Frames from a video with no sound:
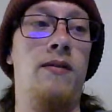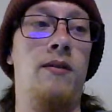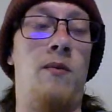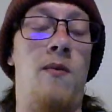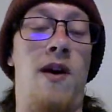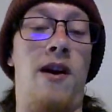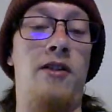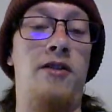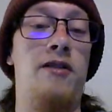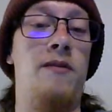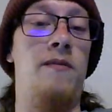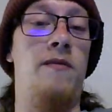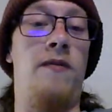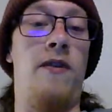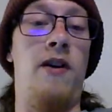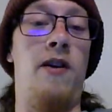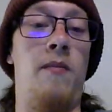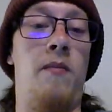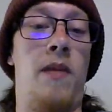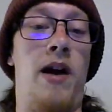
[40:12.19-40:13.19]
watch some
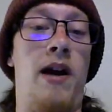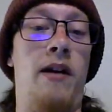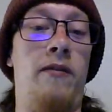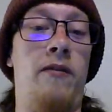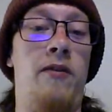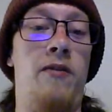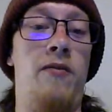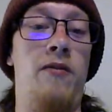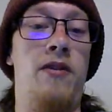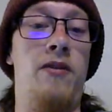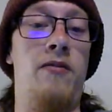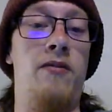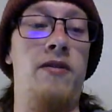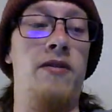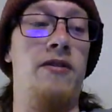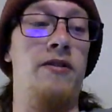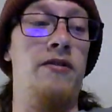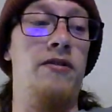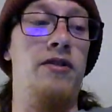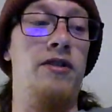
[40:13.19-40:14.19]
fucking Milo and
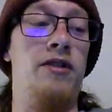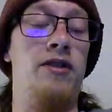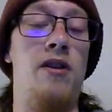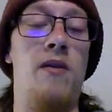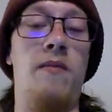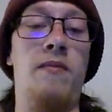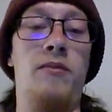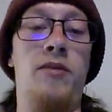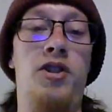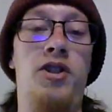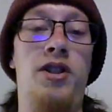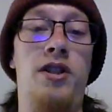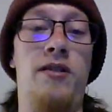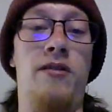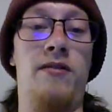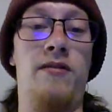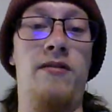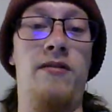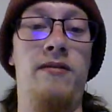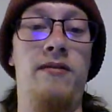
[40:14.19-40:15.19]
Otis or just something
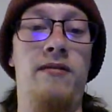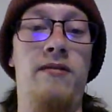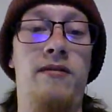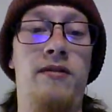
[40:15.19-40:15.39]
chill,